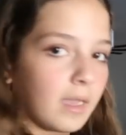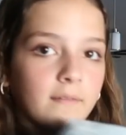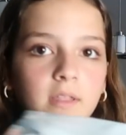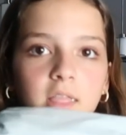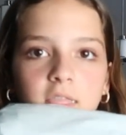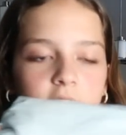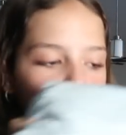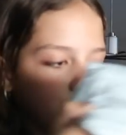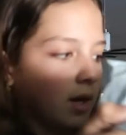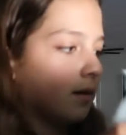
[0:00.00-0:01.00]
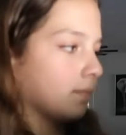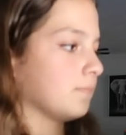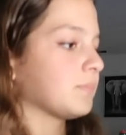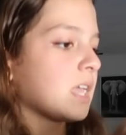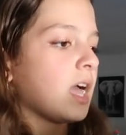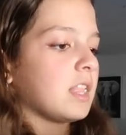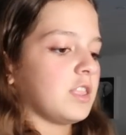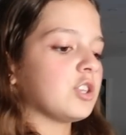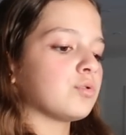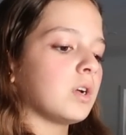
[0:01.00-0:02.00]
have this one.
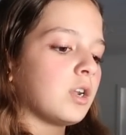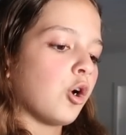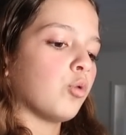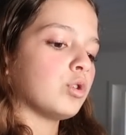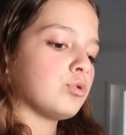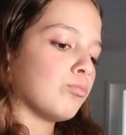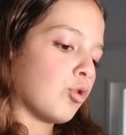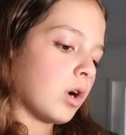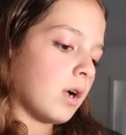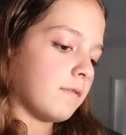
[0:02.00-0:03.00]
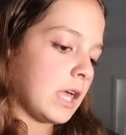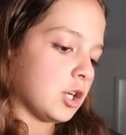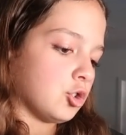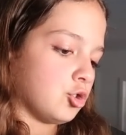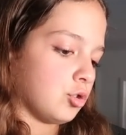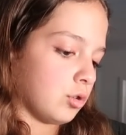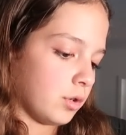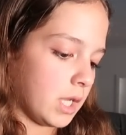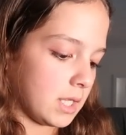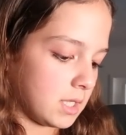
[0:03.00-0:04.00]
This one was more of like jewelry and